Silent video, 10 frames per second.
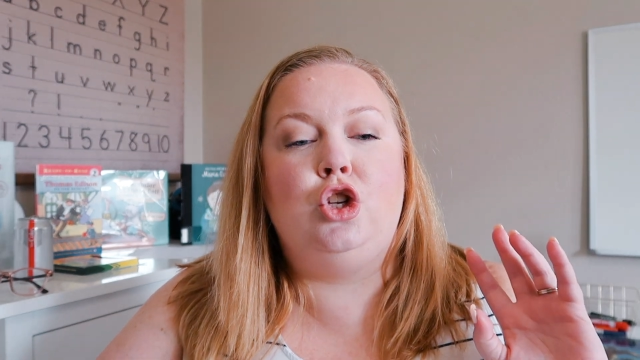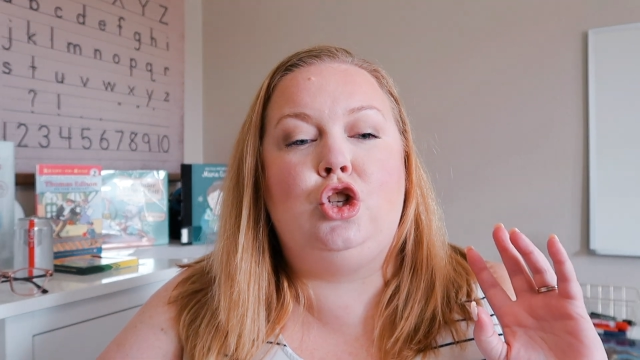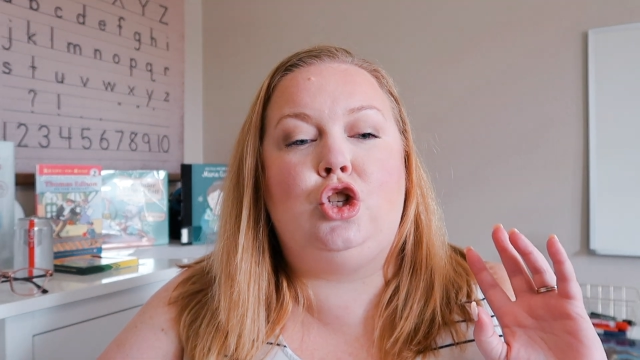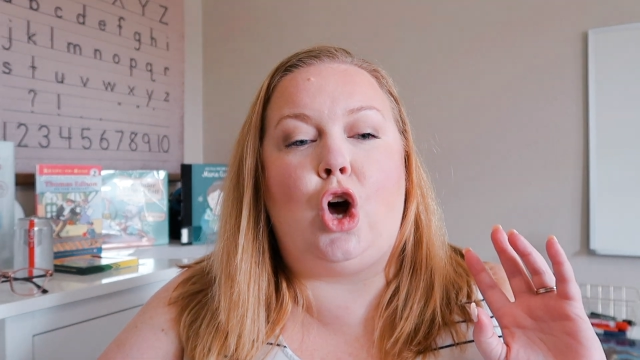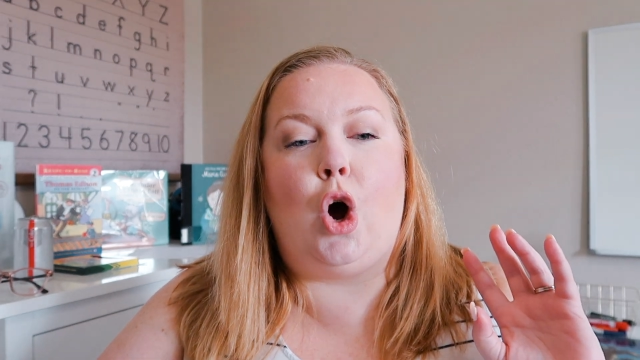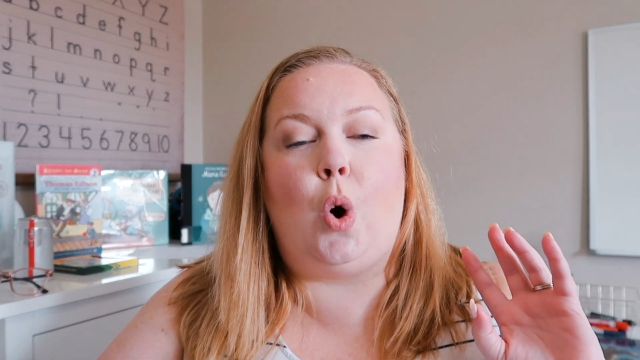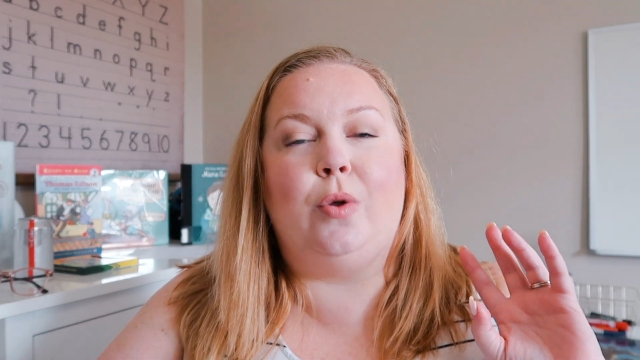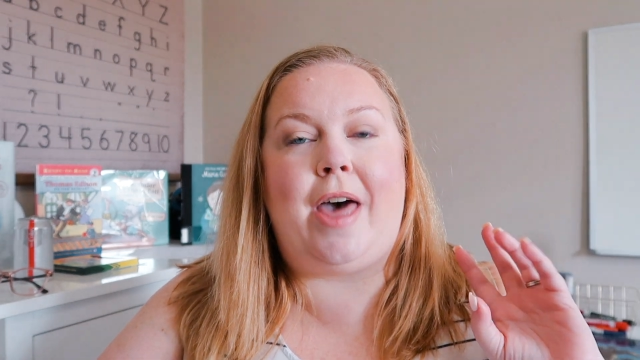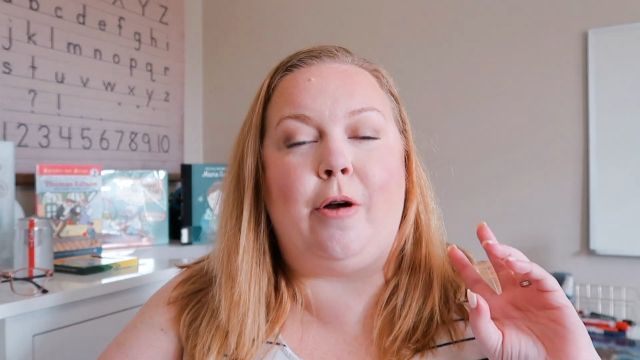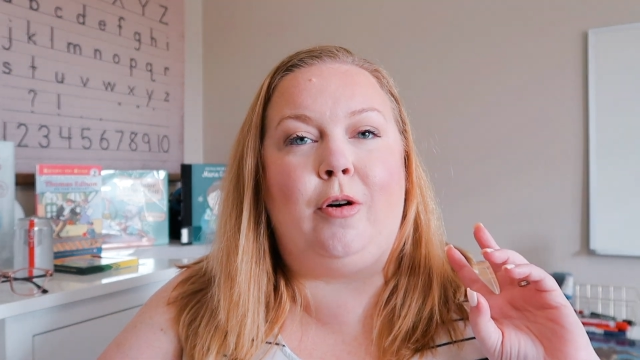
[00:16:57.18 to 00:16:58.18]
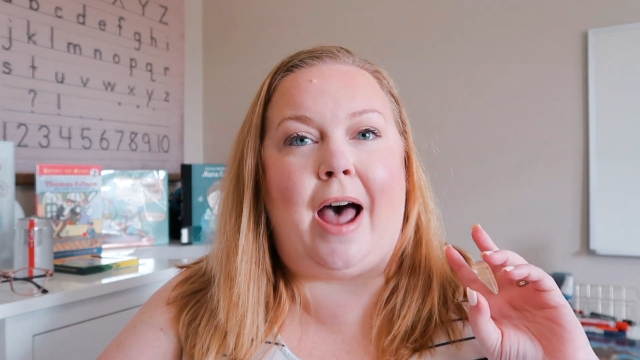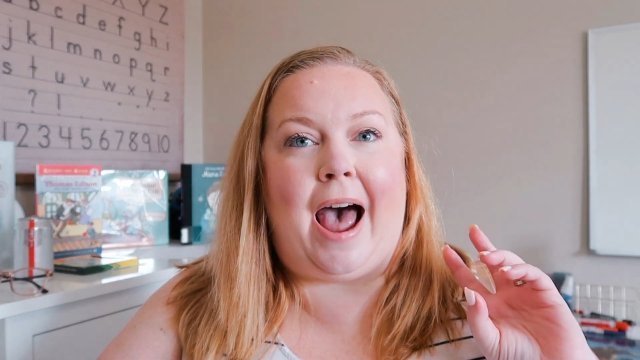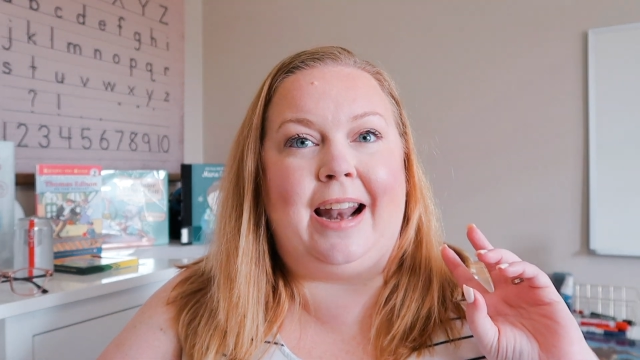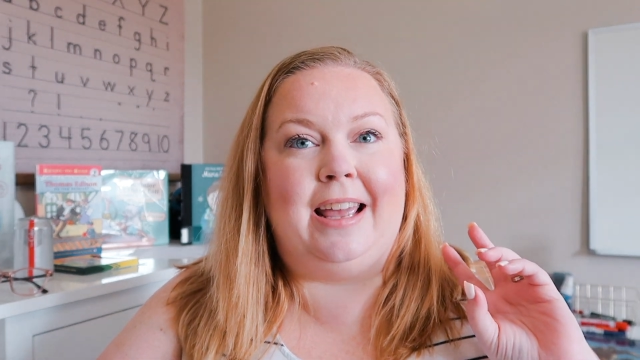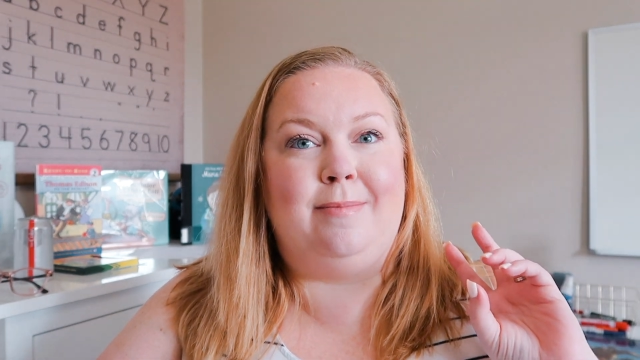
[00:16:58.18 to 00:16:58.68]
So that will
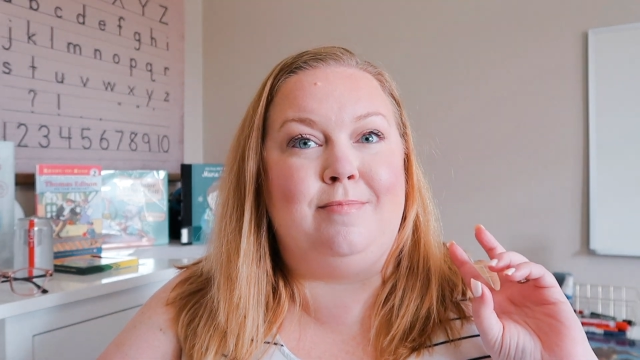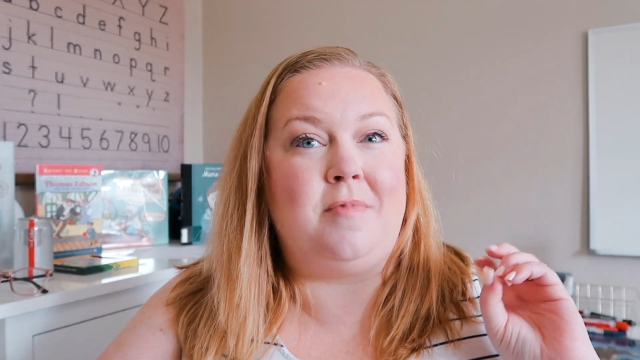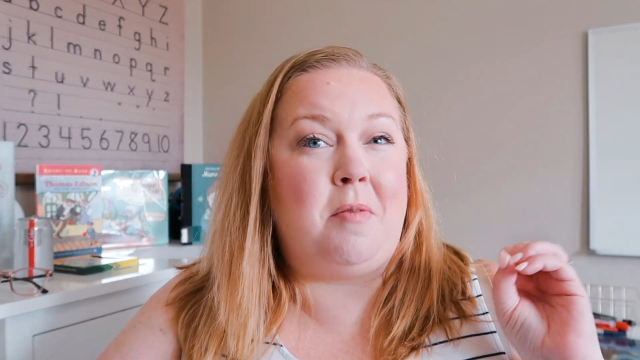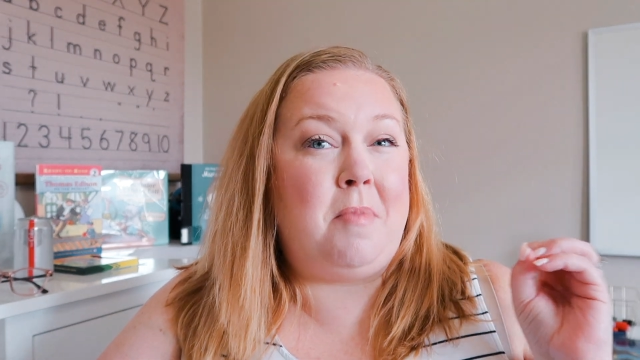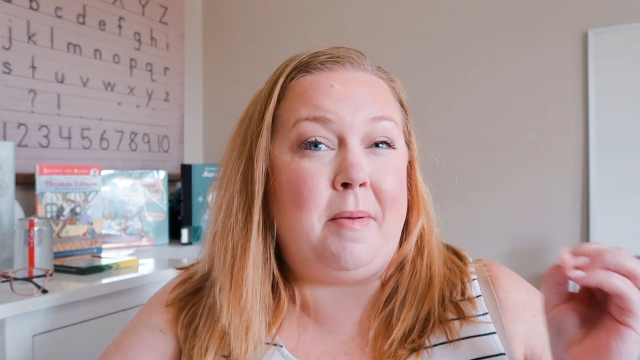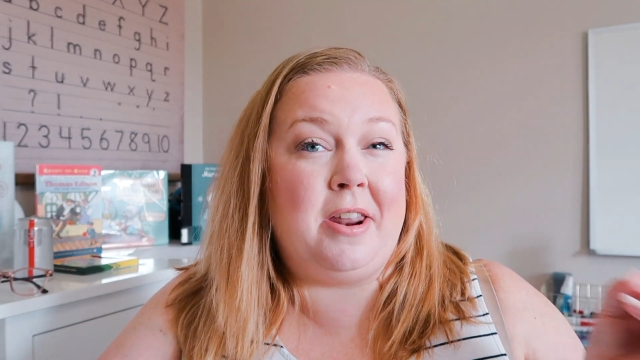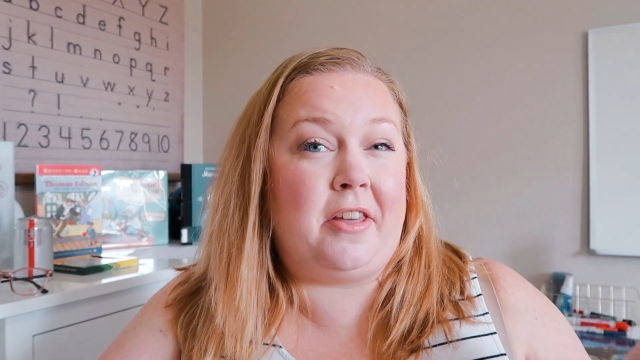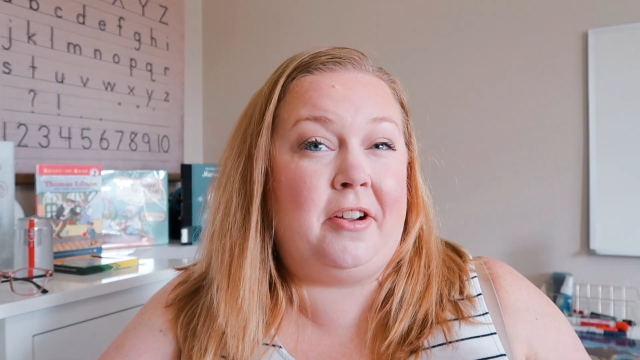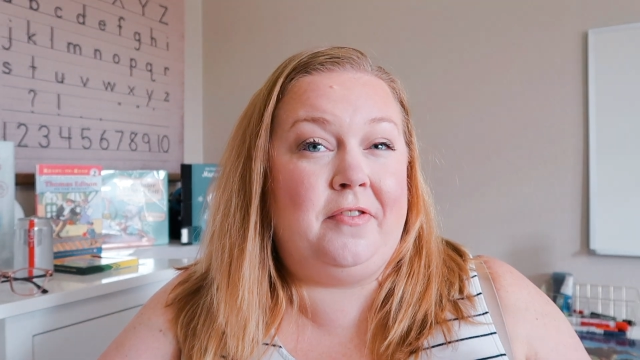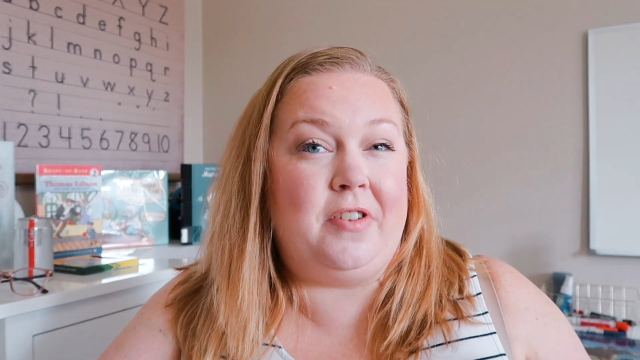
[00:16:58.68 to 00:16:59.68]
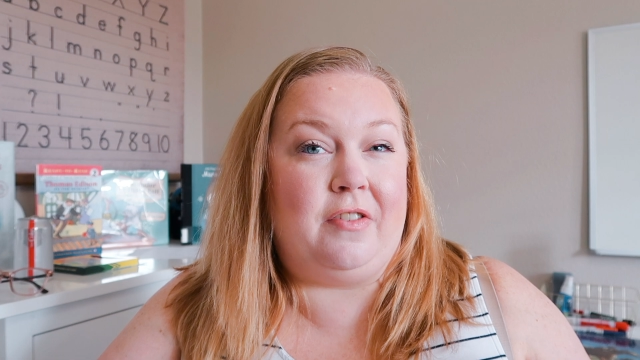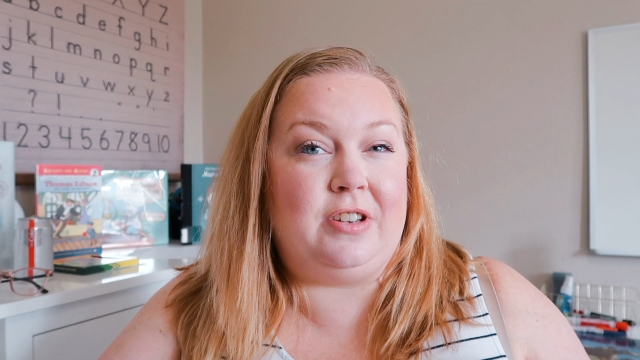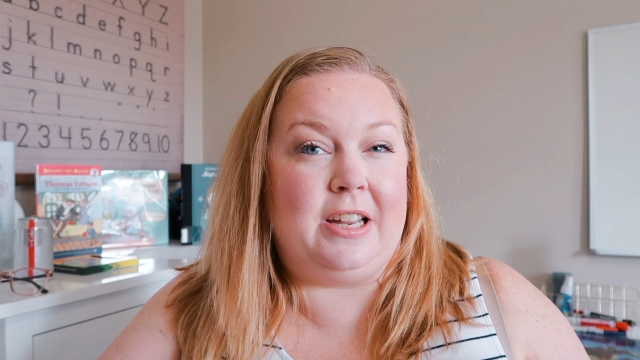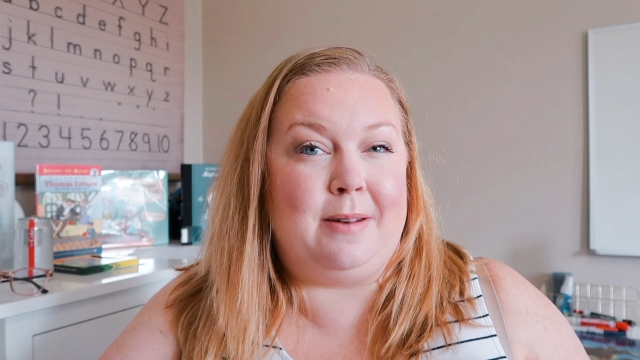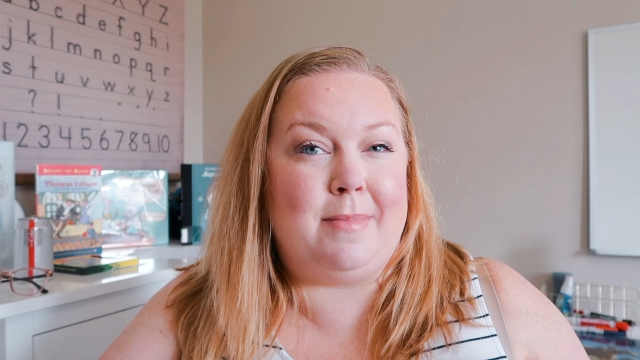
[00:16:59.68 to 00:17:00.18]
add in maybe another
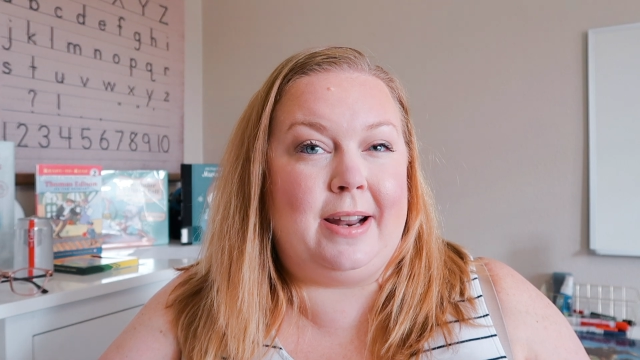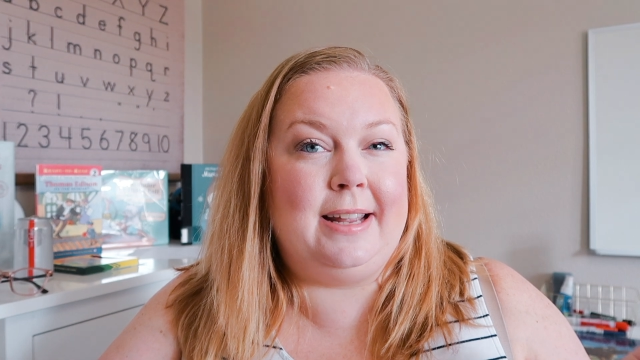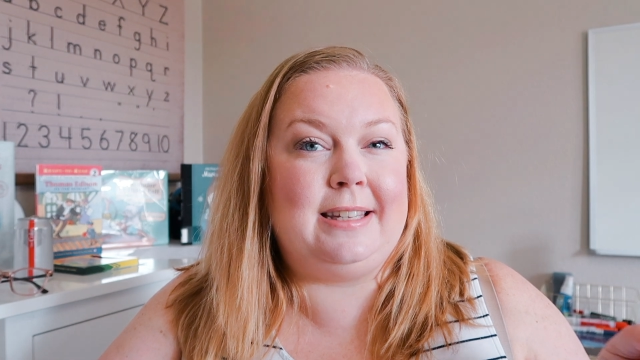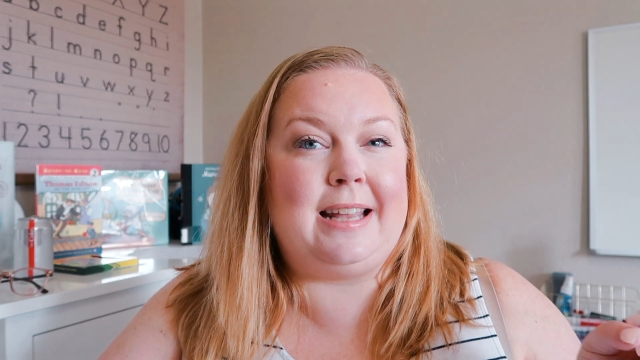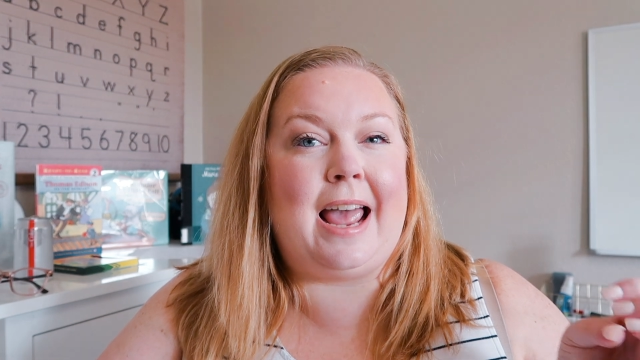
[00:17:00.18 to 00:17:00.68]
15 minutes.